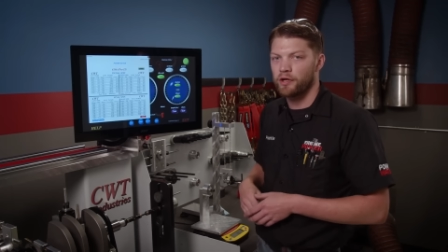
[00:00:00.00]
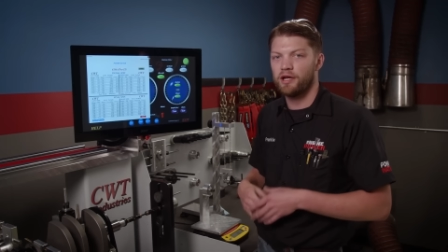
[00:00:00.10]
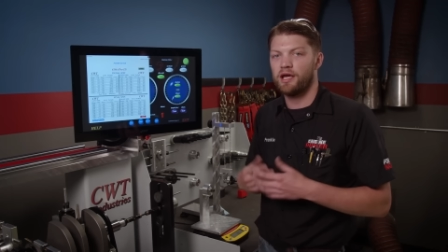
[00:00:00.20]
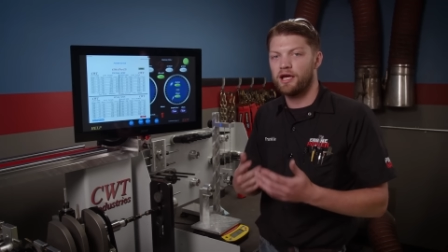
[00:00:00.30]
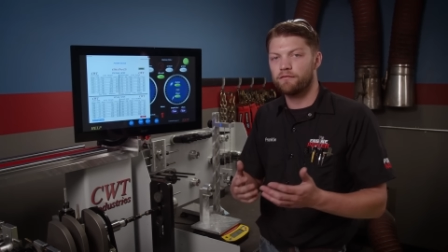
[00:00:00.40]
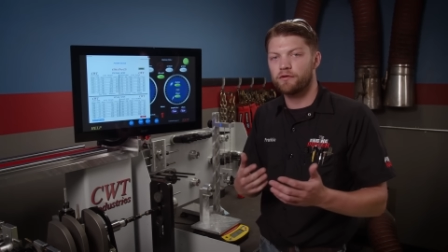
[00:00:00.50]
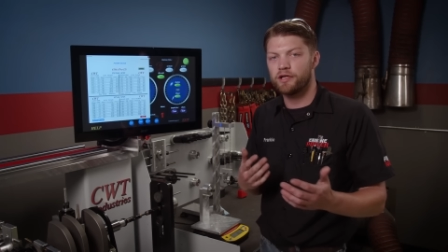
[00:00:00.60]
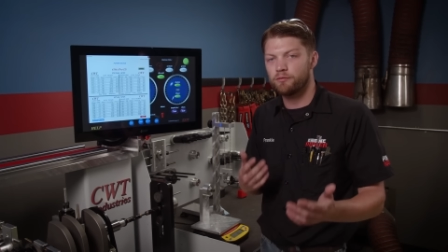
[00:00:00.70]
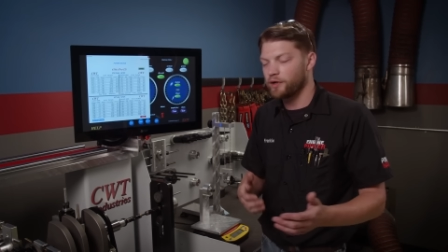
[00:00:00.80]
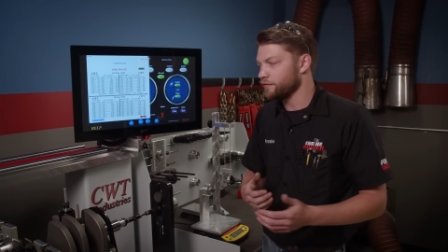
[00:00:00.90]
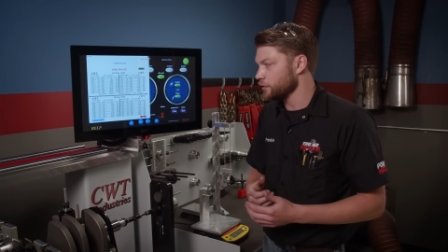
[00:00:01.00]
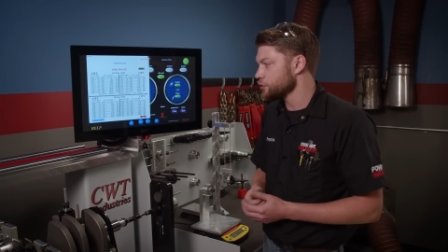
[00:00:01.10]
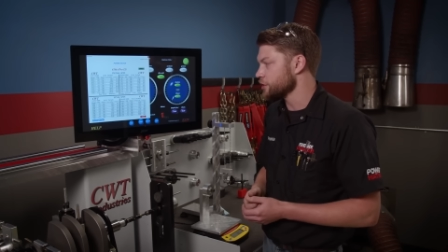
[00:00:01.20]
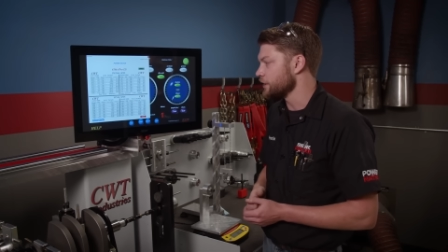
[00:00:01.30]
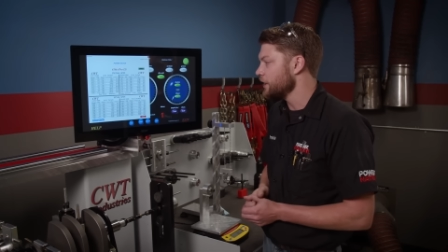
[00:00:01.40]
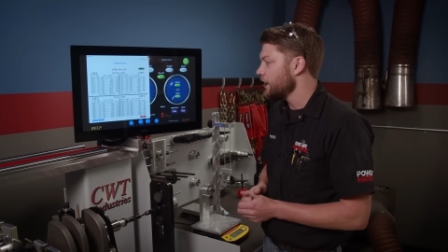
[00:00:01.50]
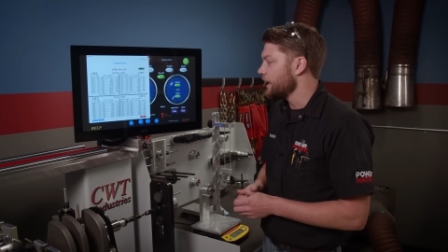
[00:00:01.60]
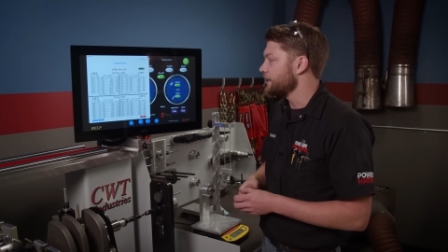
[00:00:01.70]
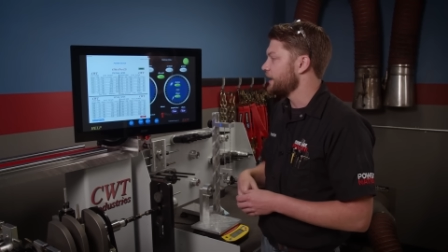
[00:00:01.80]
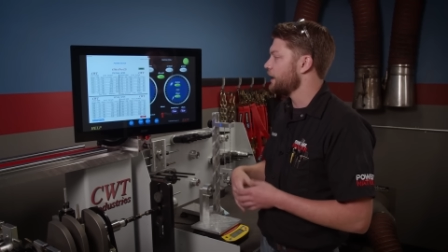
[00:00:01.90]
on it every revolution.
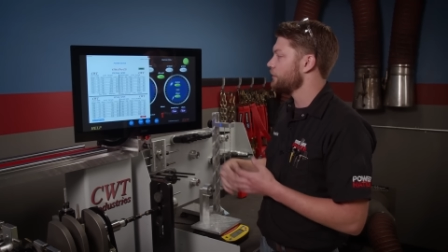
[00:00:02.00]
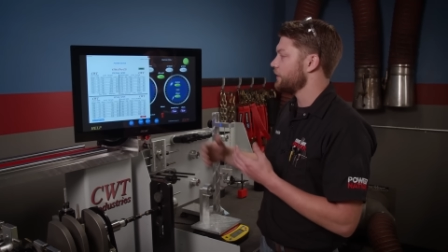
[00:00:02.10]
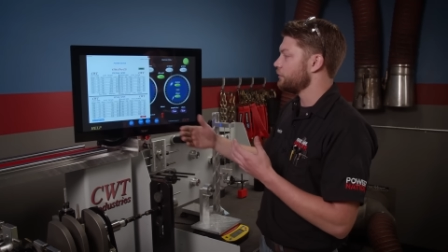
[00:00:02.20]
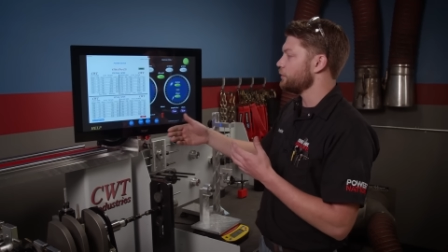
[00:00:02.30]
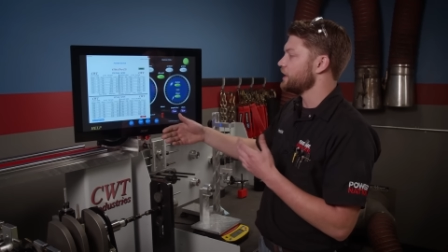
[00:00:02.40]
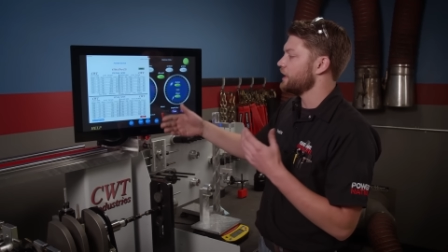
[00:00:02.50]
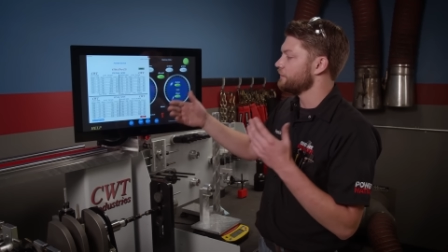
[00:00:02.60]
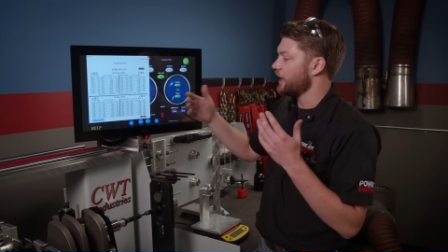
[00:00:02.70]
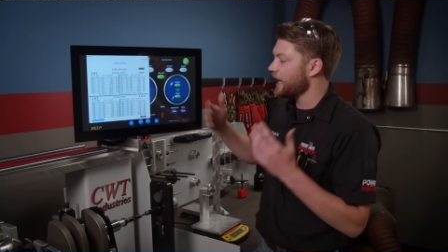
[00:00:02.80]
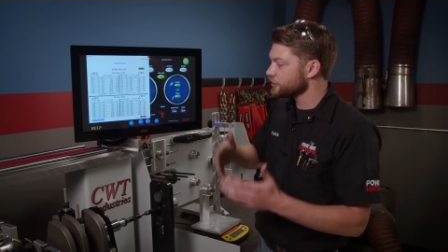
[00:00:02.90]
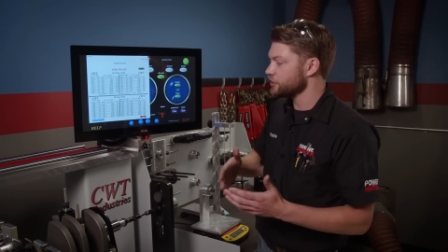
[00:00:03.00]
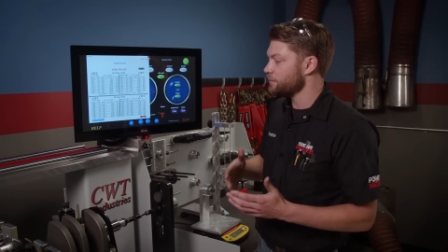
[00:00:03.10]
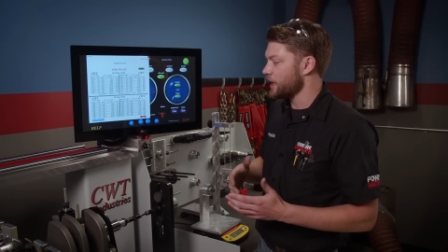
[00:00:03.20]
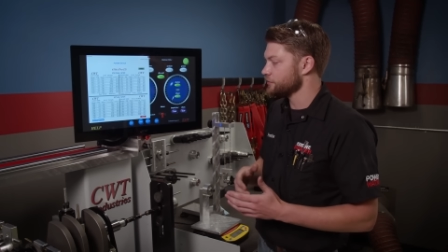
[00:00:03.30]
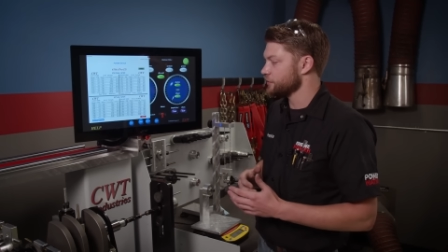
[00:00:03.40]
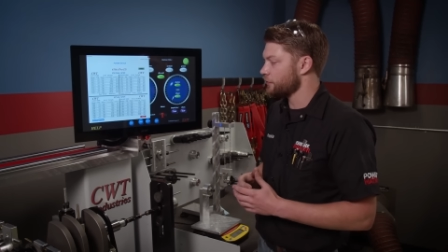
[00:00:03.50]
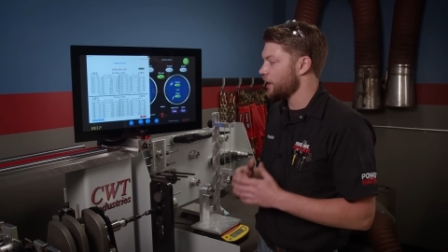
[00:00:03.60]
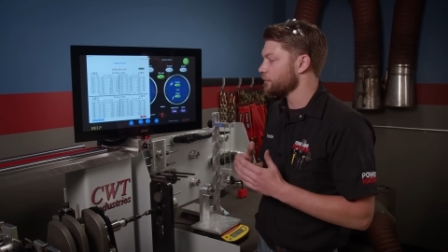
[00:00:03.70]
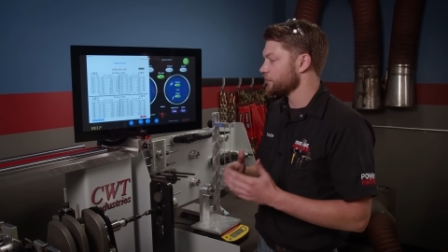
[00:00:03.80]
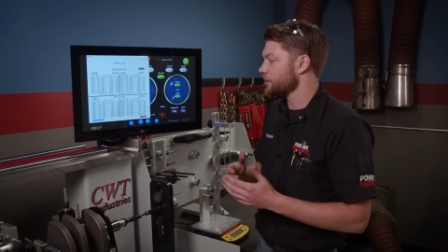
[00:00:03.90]
And now that we have actually bounced the
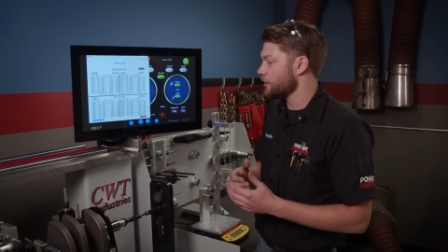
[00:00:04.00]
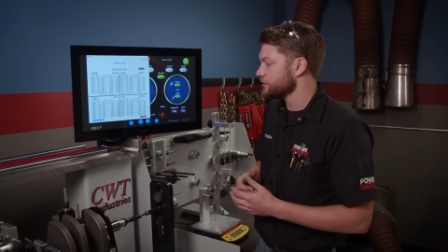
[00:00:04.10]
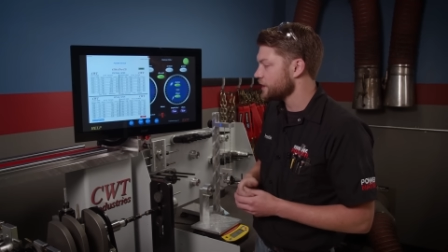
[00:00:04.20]
crank within our